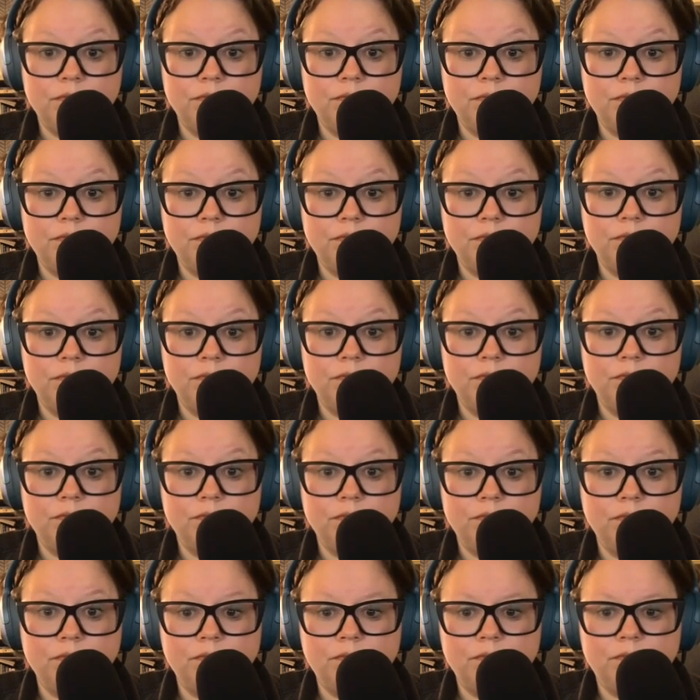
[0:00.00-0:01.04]

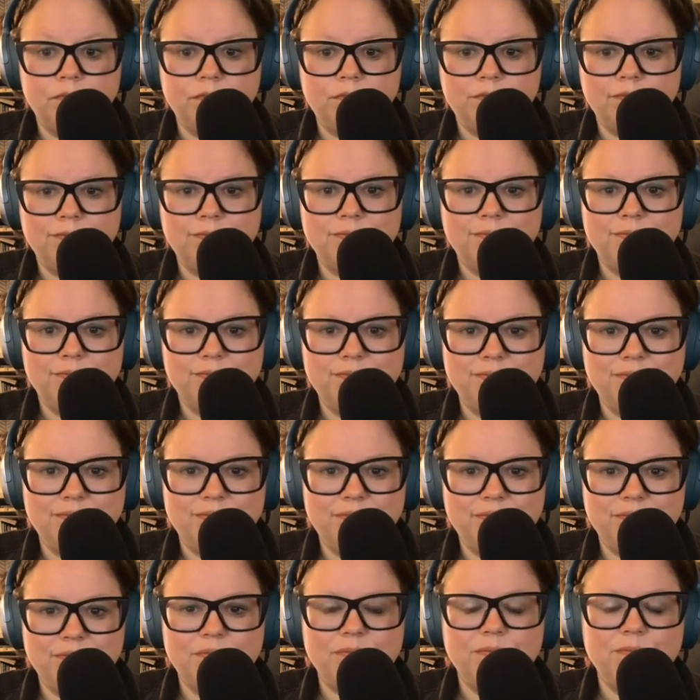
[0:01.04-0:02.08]

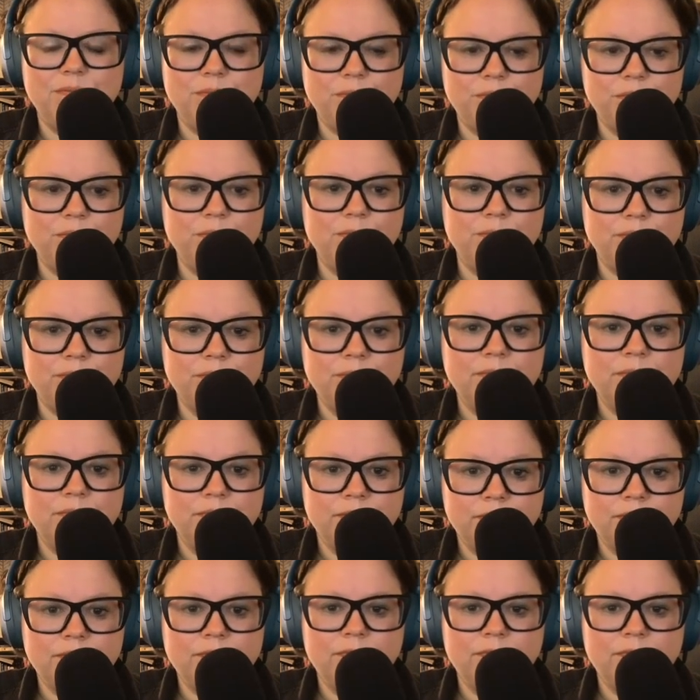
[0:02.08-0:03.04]
This person isn't speaking.